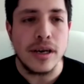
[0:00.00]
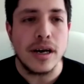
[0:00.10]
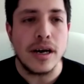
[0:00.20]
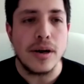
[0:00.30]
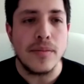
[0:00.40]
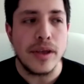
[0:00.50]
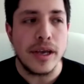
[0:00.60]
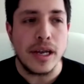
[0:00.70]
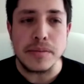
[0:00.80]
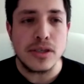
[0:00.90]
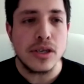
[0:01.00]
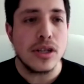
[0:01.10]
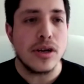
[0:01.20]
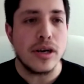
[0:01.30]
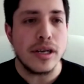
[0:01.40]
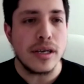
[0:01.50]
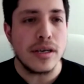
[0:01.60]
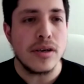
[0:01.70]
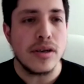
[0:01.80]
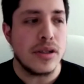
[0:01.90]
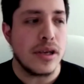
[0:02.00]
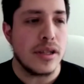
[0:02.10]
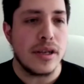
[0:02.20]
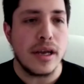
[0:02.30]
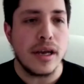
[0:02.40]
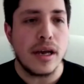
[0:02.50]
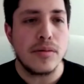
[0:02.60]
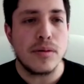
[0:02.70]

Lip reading: And I'm still learning. The other day,